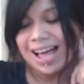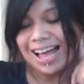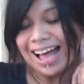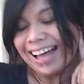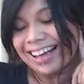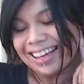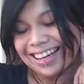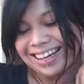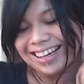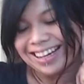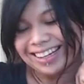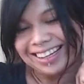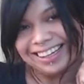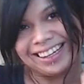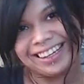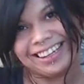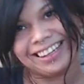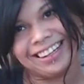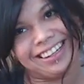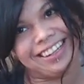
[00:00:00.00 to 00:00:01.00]

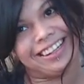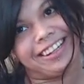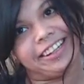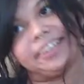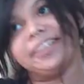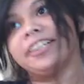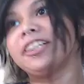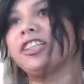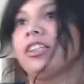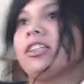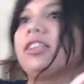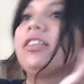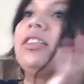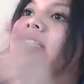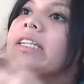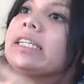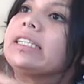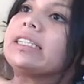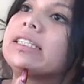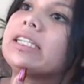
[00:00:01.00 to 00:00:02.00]
Hi!
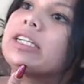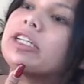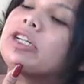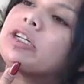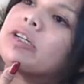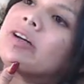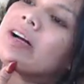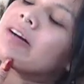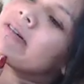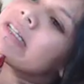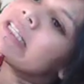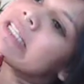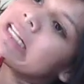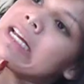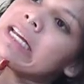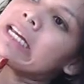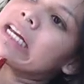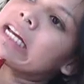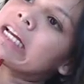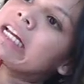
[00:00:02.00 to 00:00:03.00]
So I was
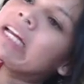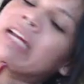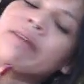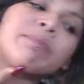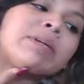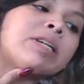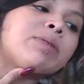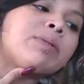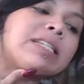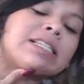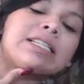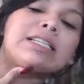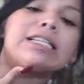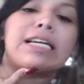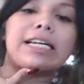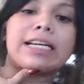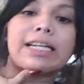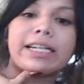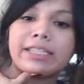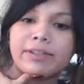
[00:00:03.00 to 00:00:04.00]
thinking maybe
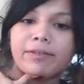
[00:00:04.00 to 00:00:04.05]
today's